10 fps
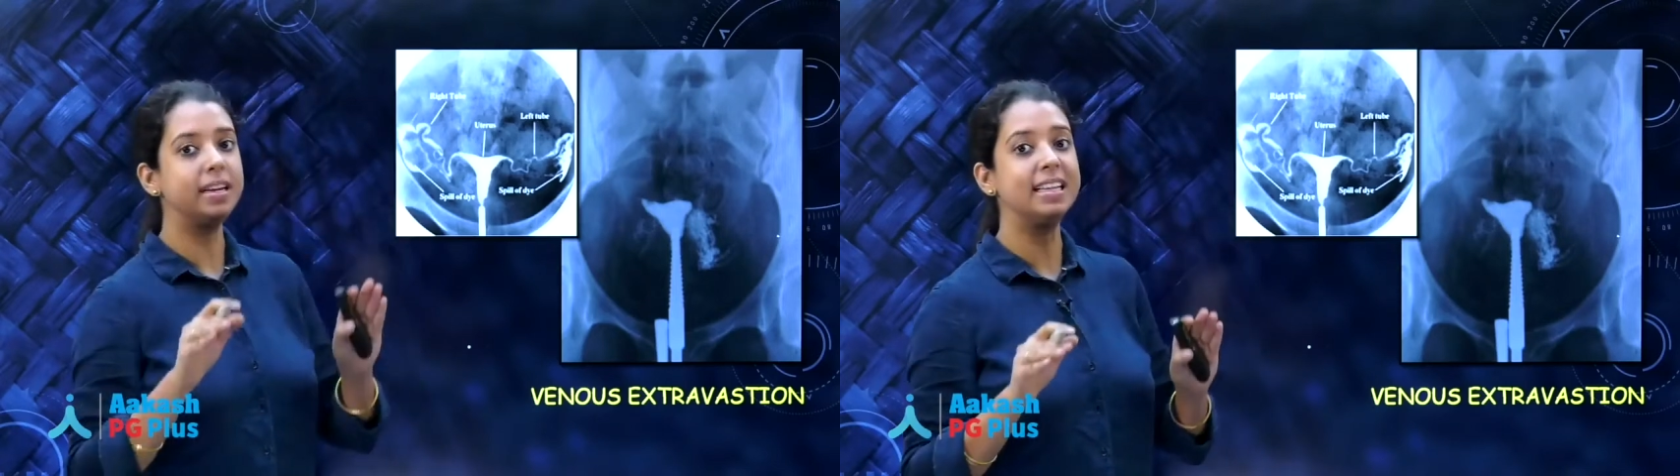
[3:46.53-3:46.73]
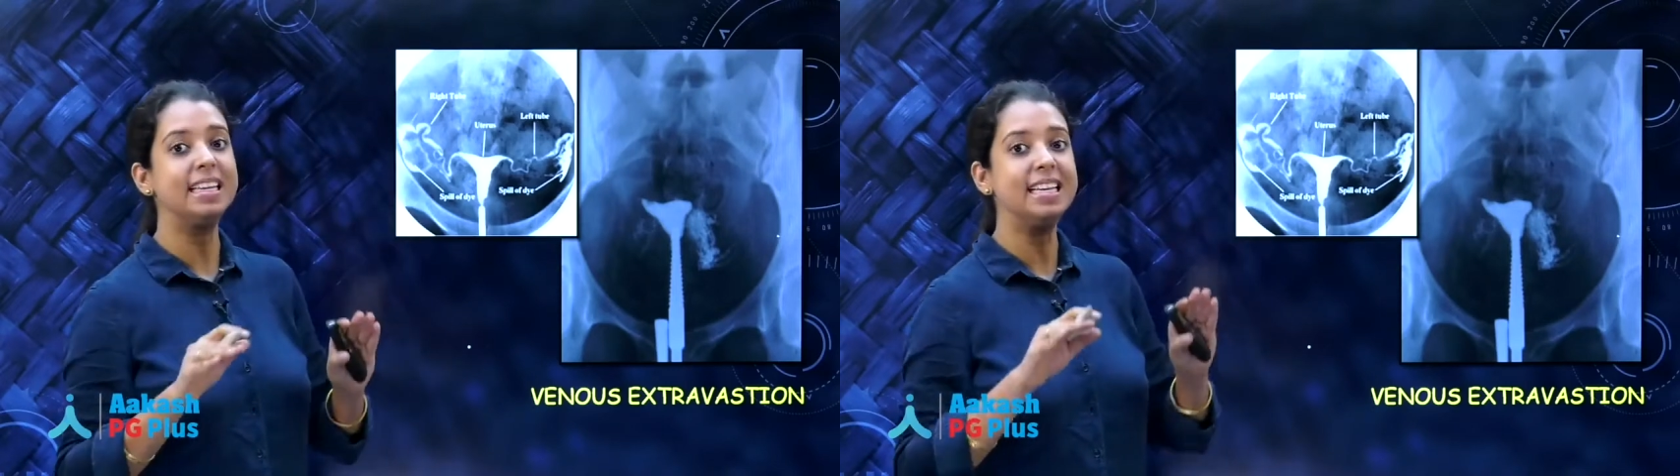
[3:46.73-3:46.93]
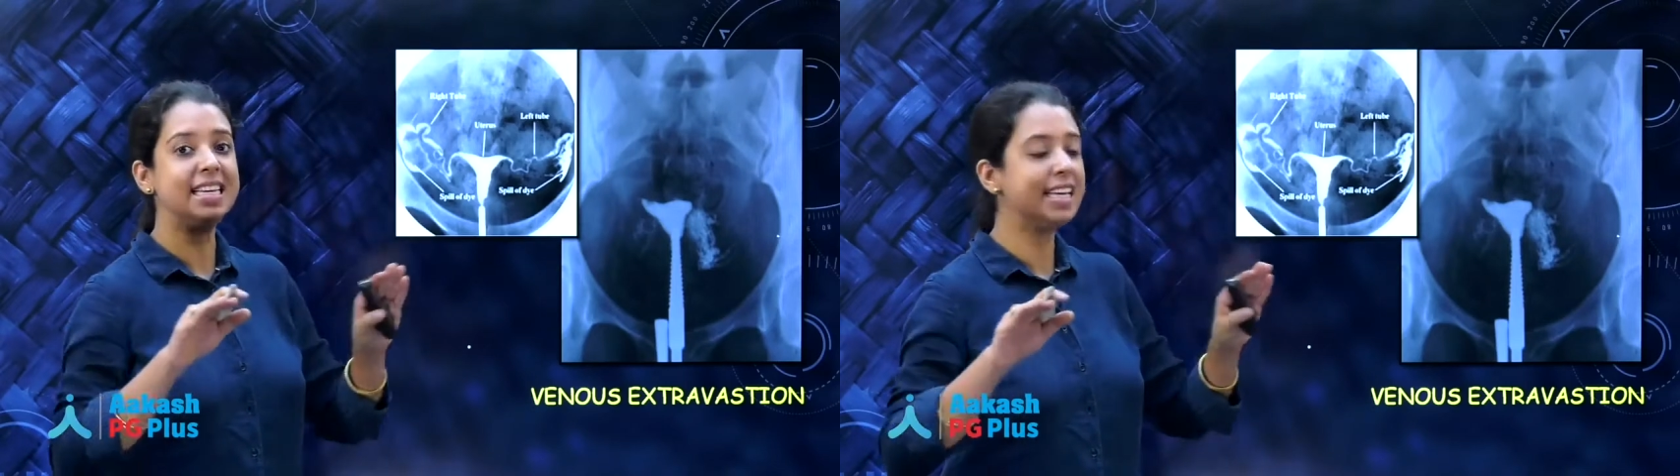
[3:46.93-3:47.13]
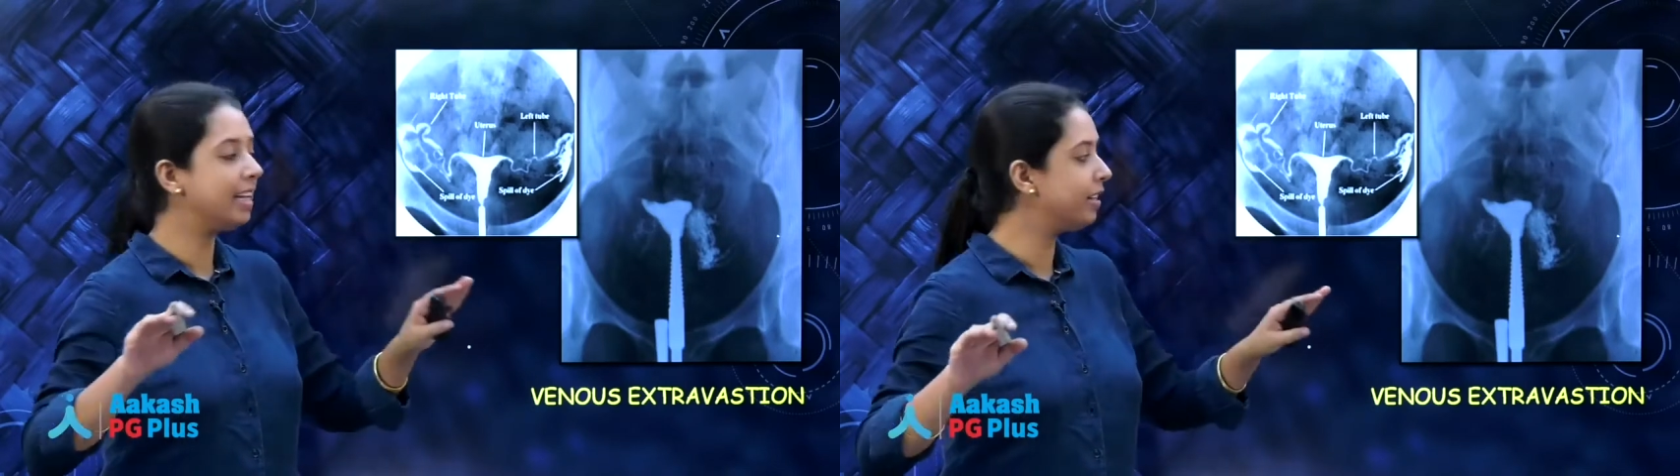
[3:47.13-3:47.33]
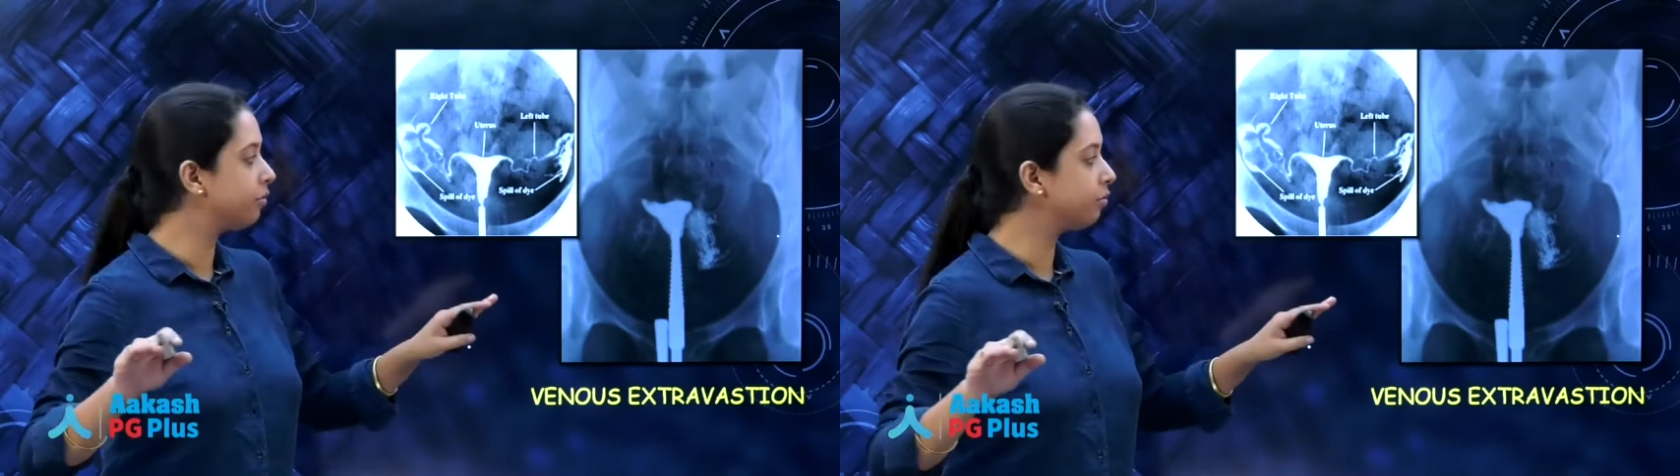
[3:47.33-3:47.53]
it is
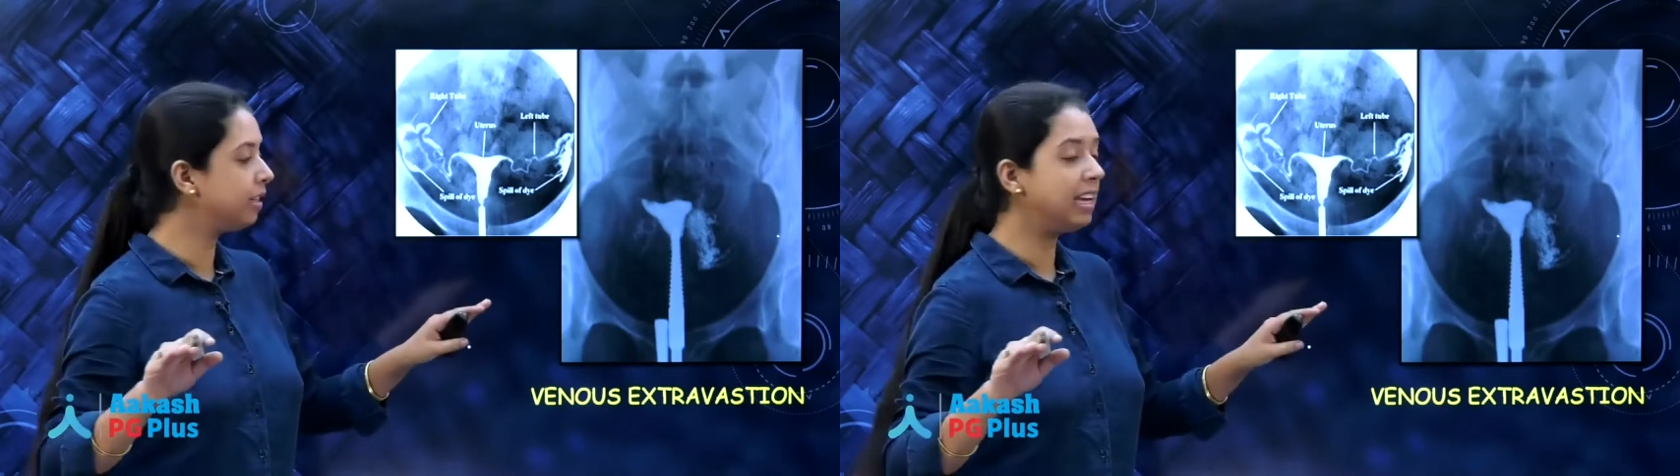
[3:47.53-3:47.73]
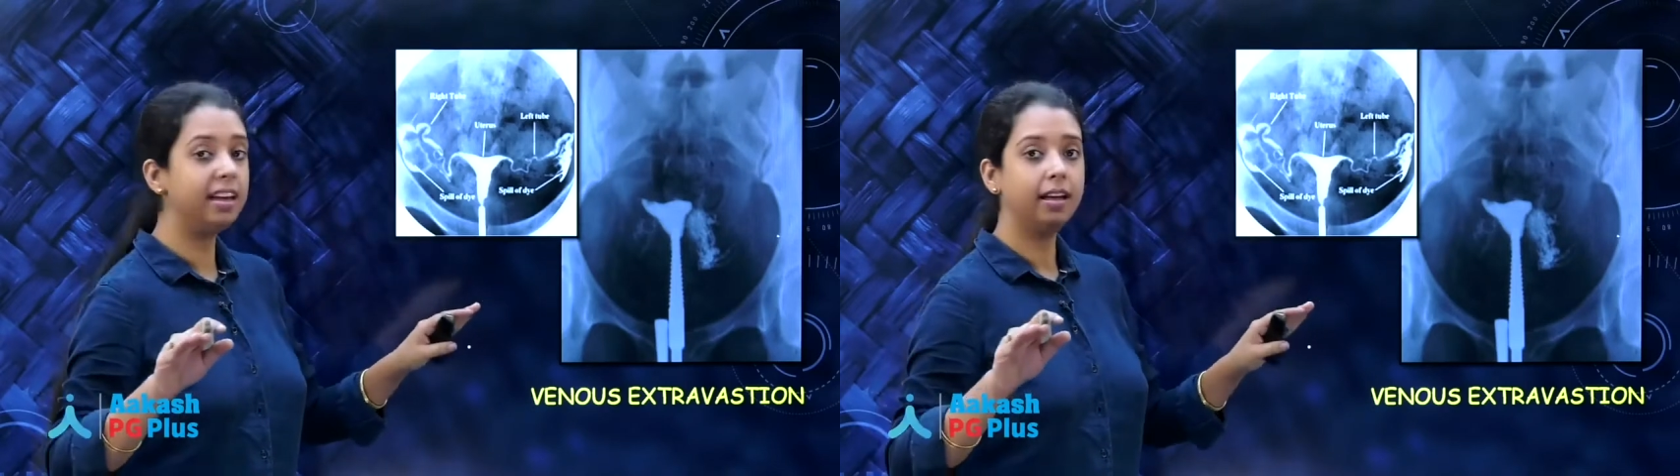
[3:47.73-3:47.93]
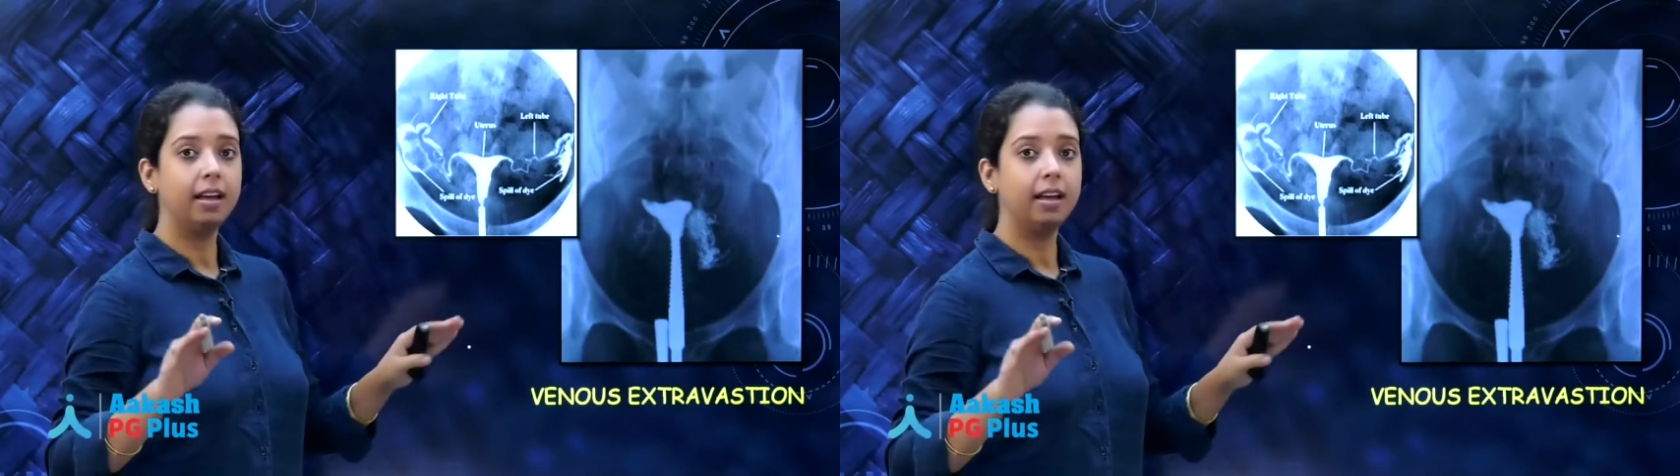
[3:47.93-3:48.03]
leaking into the